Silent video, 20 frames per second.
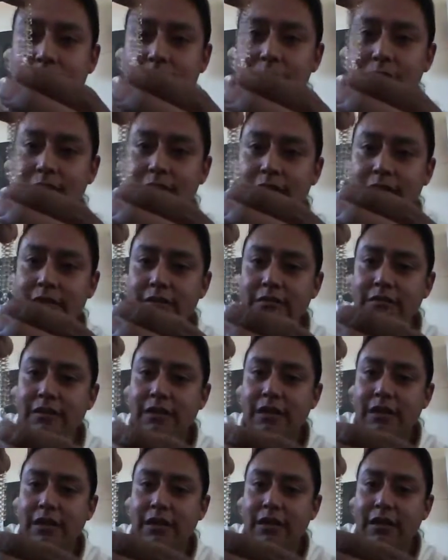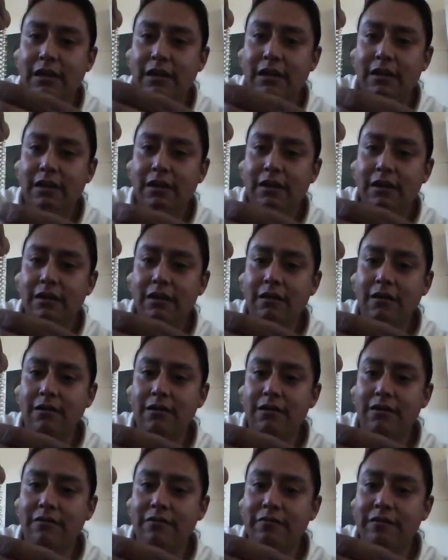this call
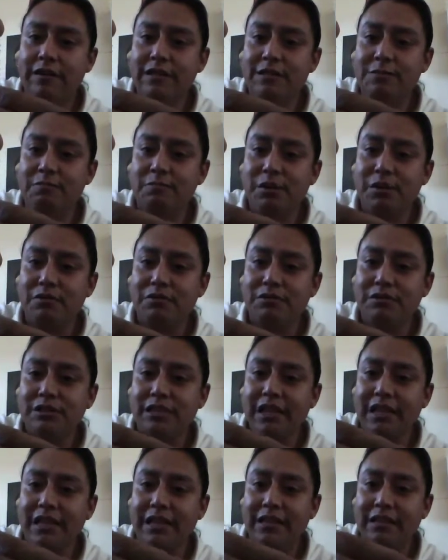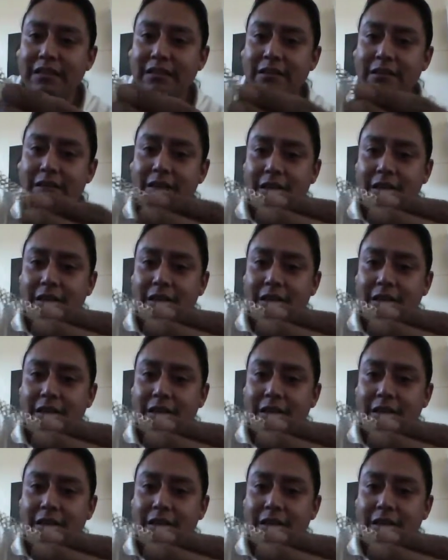it the fishbone chain,